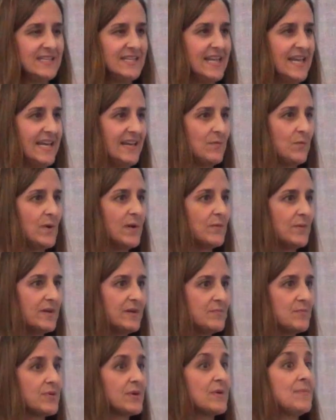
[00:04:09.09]
that we would
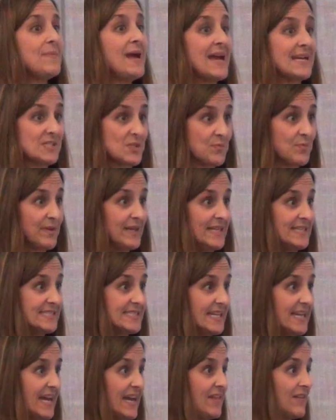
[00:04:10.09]
put a master plan
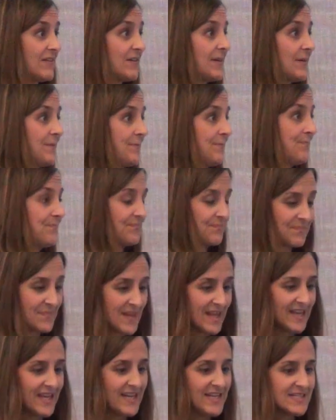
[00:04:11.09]
together.
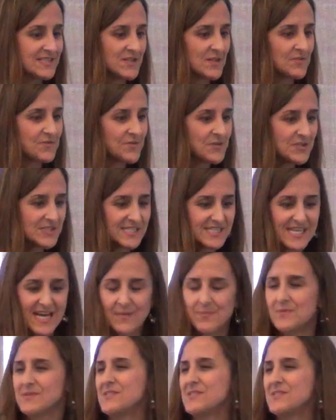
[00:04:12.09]
So the first step